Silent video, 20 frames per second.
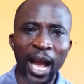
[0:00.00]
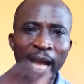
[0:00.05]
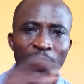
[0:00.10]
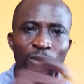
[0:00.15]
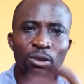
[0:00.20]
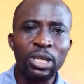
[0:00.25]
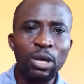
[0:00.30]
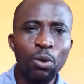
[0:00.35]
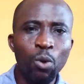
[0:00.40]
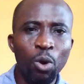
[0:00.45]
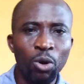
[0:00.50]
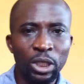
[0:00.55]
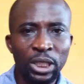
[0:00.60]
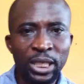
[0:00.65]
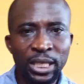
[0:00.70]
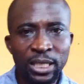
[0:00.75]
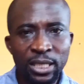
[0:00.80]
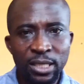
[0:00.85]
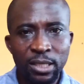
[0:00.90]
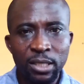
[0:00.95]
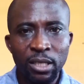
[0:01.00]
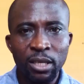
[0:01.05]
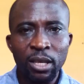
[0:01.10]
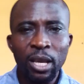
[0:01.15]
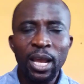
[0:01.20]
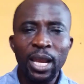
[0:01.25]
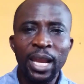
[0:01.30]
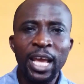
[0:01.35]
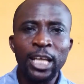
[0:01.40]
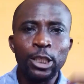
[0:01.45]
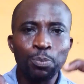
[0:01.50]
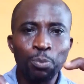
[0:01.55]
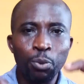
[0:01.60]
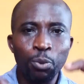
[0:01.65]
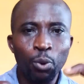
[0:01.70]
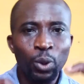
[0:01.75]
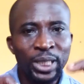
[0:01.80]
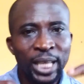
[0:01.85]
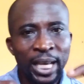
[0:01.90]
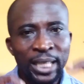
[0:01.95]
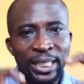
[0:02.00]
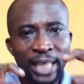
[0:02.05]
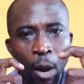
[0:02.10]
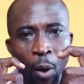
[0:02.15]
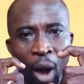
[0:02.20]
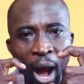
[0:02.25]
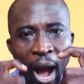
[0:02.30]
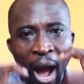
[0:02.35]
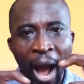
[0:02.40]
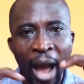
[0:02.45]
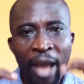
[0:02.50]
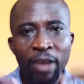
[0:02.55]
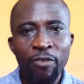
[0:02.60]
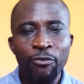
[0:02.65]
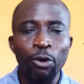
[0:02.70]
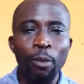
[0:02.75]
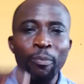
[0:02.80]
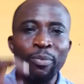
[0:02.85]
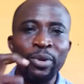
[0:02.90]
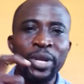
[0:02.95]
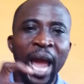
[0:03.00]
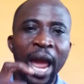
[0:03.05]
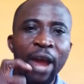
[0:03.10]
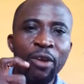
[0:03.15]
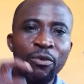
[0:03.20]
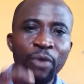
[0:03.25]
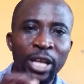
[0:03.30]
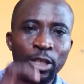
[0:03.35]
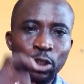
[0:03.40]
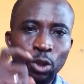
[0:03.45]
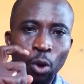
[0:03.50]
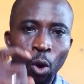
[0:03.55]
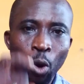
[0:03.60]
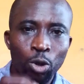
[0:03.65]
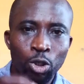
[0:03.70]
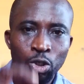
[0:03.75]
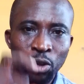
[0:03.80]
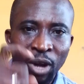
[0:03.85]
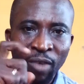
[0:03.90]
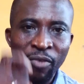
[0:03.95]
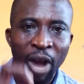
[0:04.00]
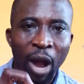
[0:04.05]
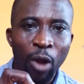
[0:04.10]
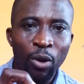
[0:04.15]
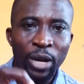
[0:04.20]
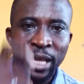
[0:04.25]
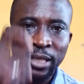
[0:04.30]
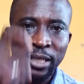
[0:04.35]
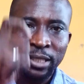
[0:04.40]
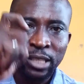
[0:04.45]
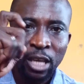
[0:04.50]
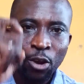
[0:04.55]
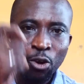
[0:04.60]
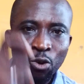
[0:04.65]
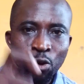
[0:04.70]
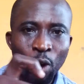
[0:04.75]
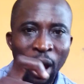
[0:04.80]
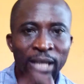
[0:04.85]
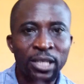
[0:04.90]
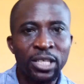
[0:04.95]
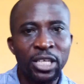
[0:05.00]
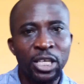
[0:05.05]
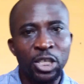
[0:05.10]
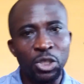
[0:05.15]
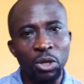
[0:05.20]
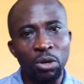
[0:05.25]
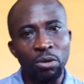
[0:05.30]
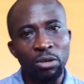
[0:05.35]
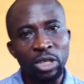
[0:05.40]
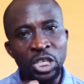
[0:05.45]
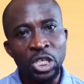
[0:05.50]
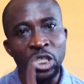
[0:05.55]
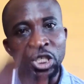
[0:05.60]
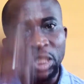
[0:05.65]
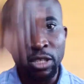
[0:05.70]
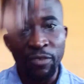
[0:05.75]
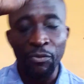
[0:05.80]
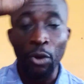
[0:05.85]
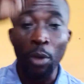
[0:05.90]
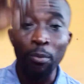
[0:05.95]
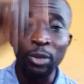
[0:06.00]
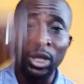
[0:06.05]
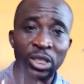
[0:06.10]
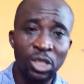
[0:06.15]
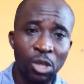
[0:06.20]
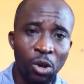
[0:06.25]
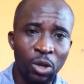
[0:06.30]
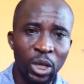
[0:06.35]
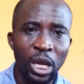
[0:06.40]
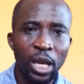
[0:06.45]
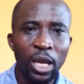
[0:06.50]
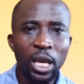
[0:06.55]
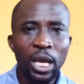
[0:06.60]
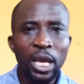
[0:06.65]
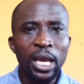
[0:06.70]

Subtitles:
Another one is, let's protect our eye from direct ultraviolet radiation, e.g. from the sun.